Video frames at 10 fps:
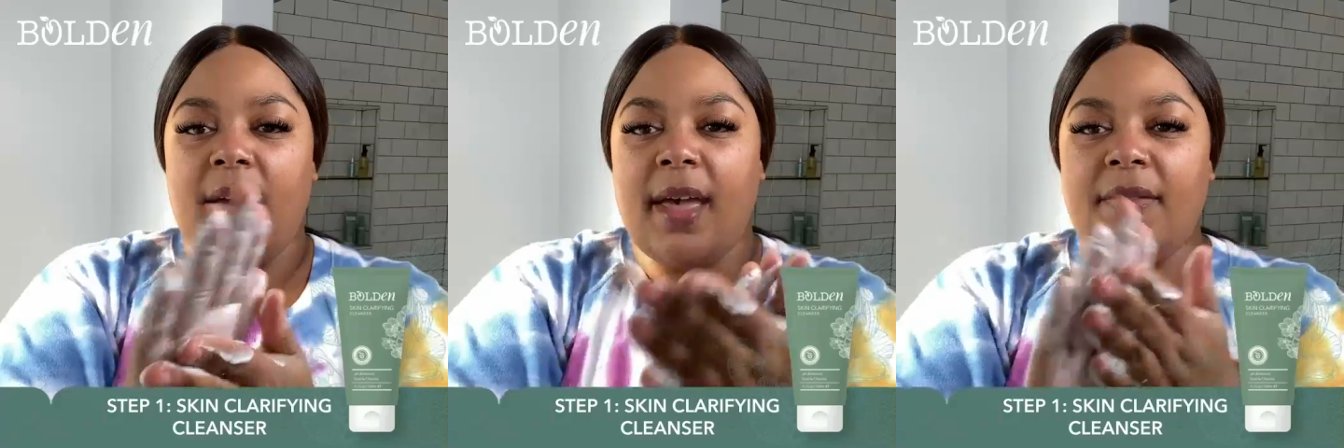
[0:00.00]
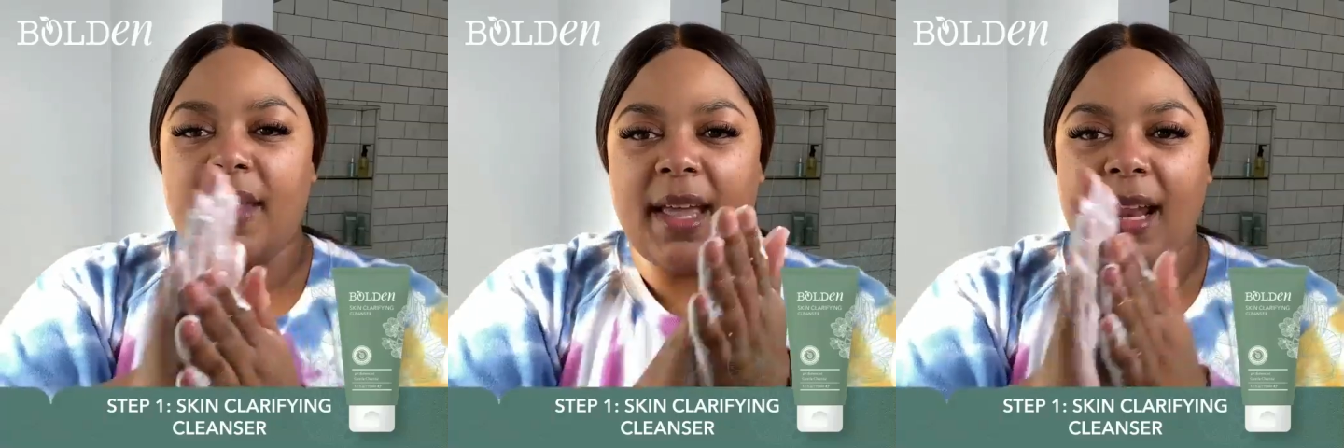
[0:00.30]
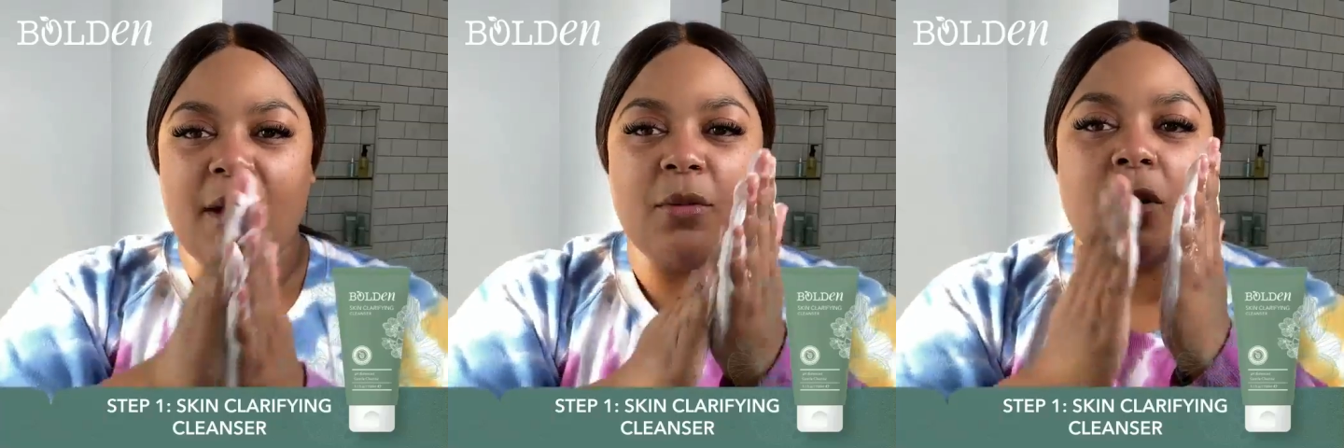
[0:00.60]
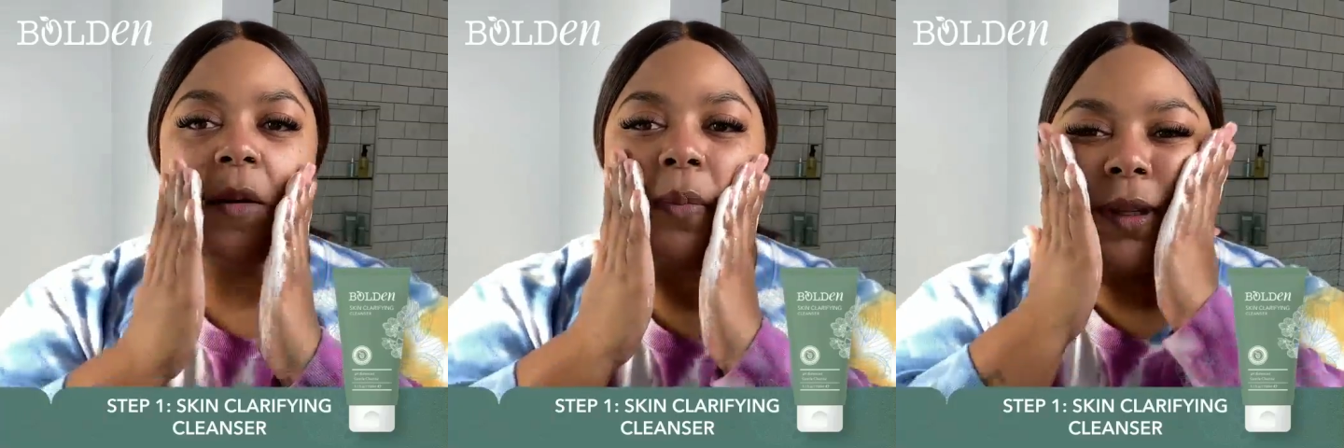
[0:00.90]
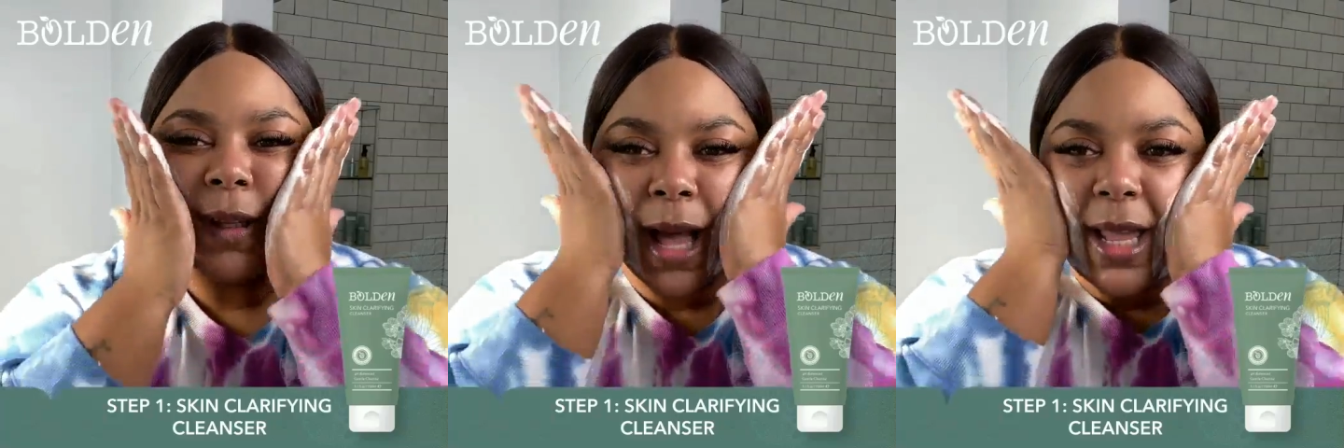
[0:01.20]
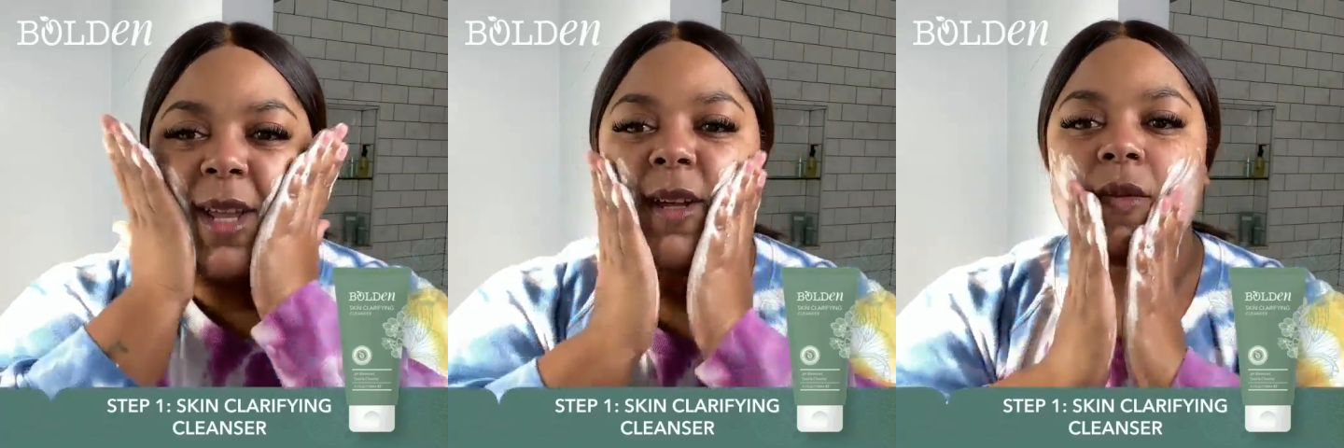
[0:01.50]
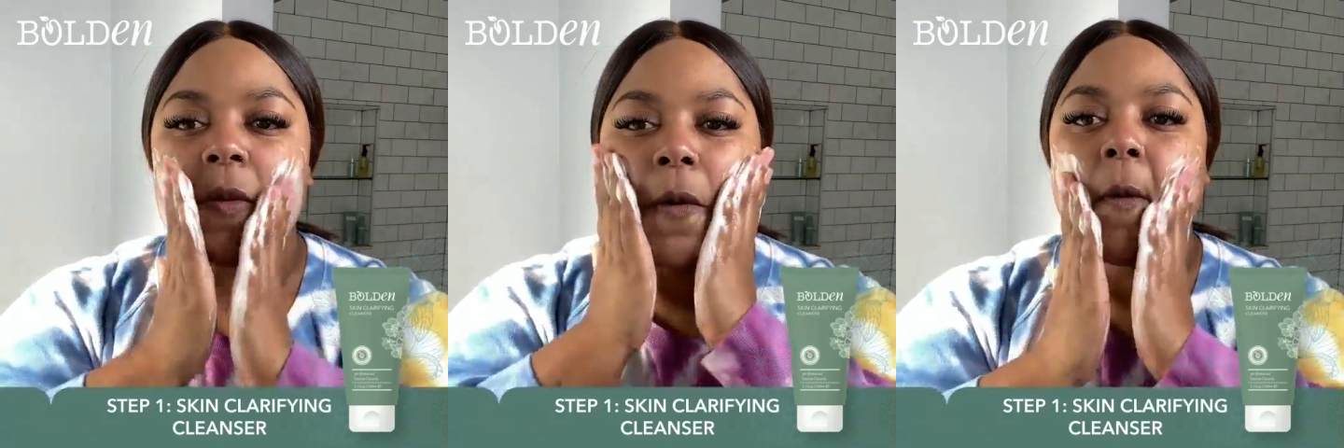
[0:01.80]
And then I will apply
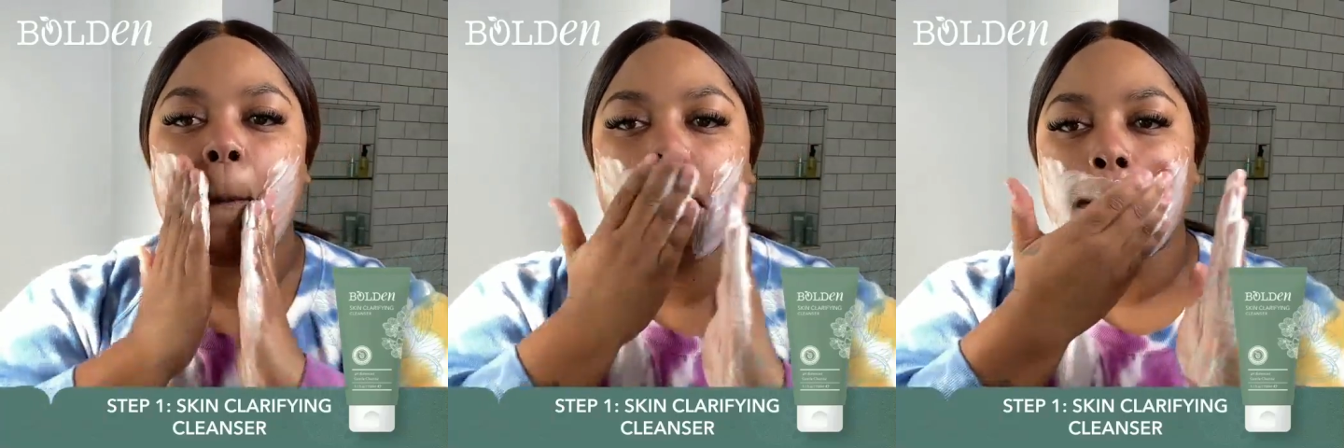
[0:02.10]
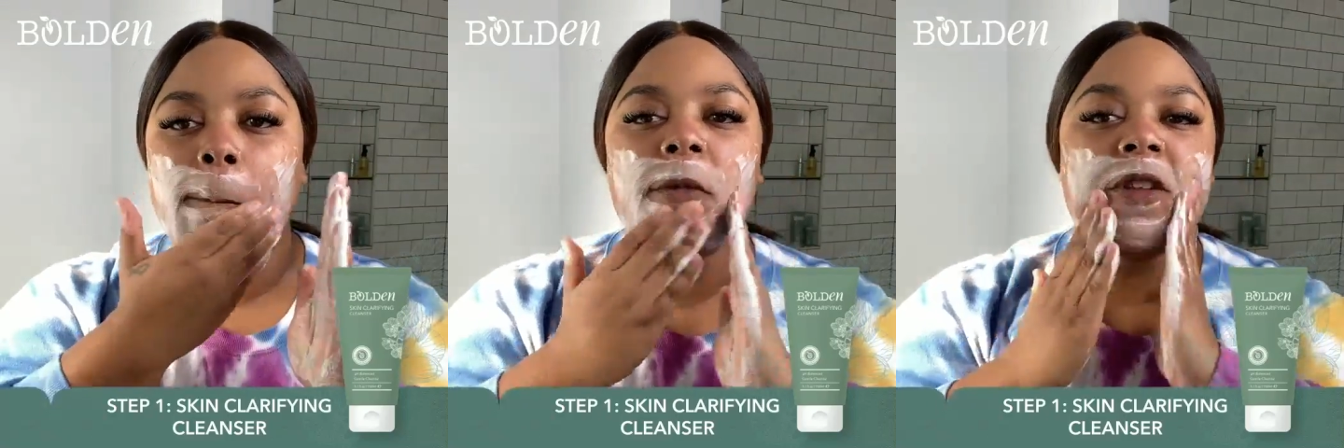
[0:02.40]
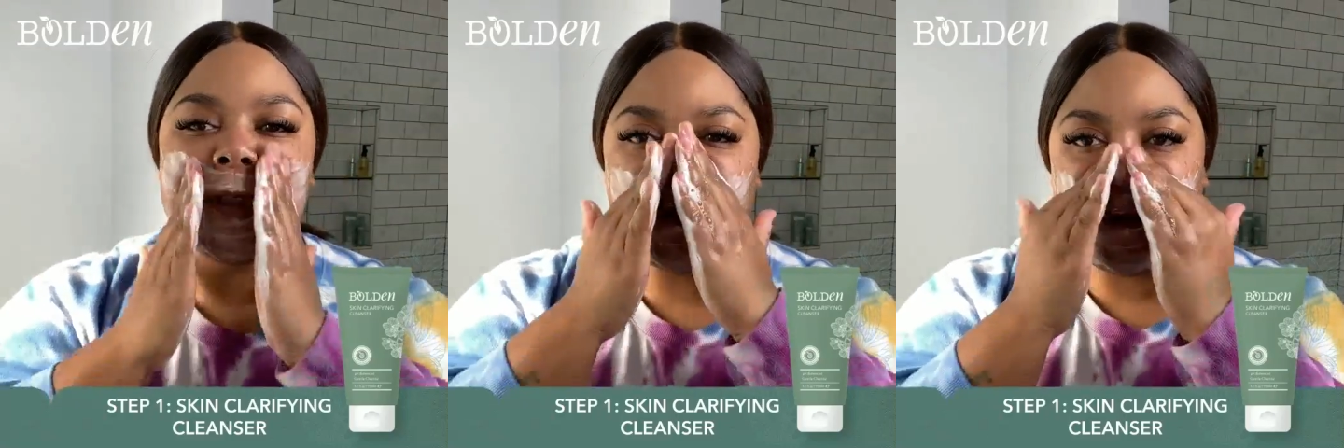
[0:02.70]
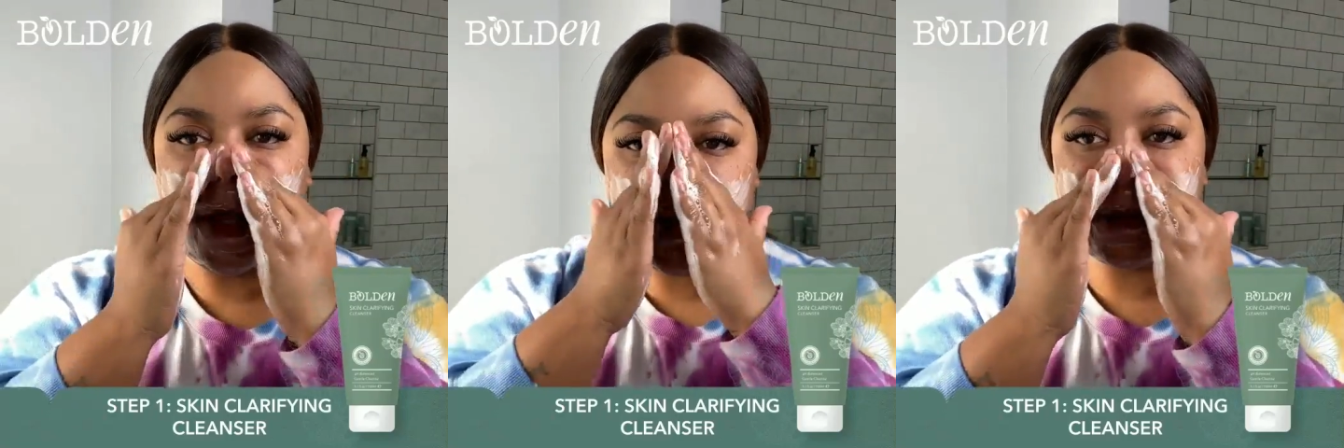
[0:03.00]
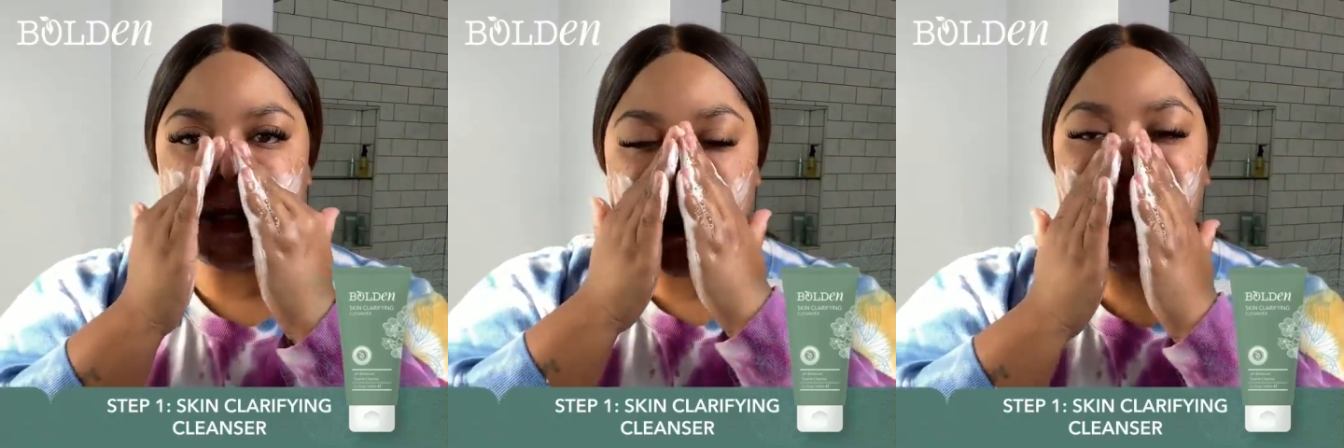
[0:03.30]
it to the face.